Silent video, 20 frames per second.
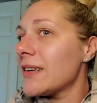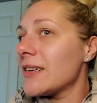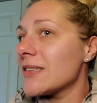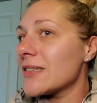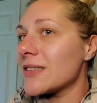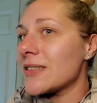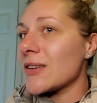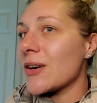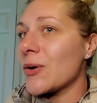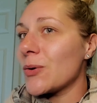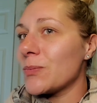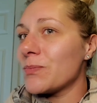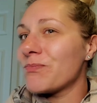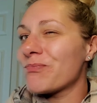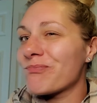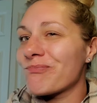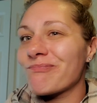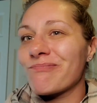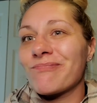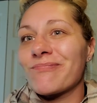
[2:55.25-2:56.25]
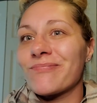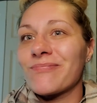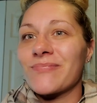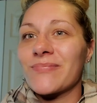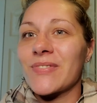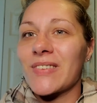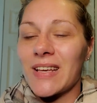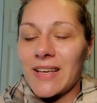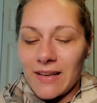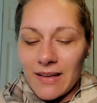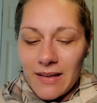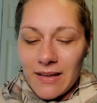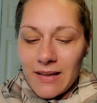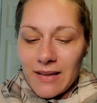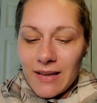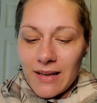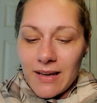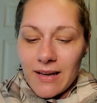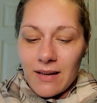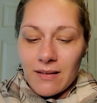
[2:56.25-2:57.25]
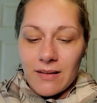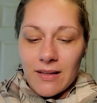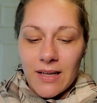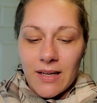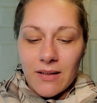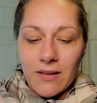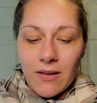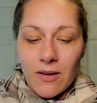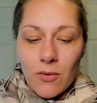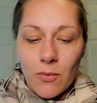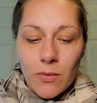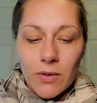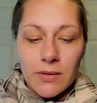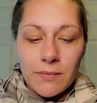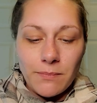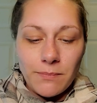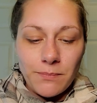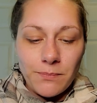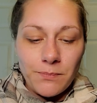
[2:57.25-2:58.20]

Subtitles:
So got that going.